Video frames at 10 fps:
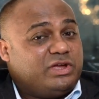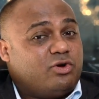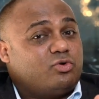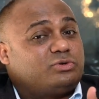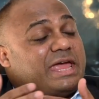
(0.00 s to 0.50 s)

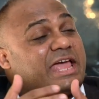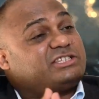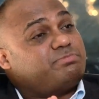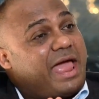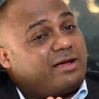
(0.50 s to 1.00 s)
go to
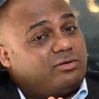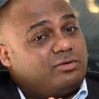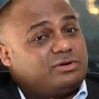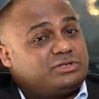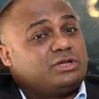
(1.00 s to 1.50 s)

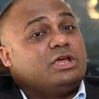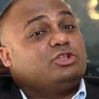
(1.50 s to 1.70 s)
ex-bankers,